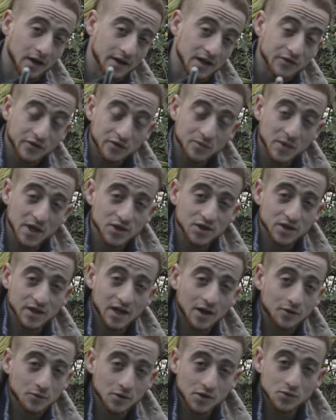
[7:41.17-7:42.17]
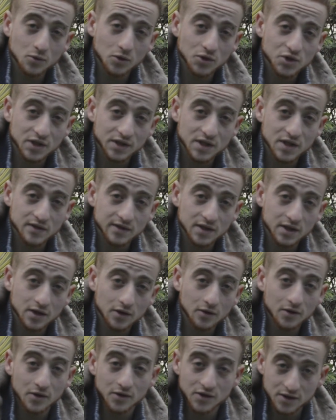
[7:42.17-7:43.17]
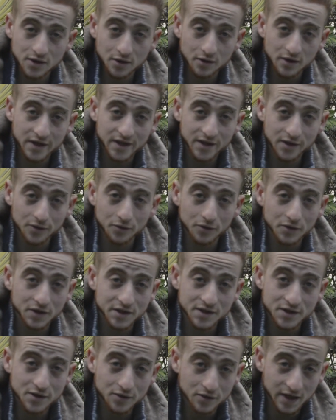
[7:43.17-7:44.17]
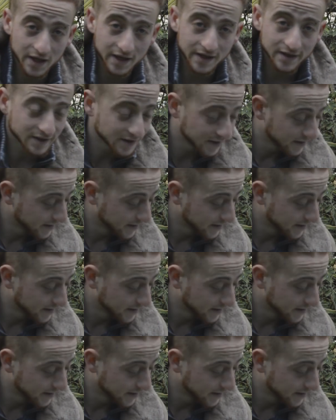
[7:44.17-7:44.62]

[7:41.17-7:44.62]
information gatherers watching this video, sorry, you're already too late.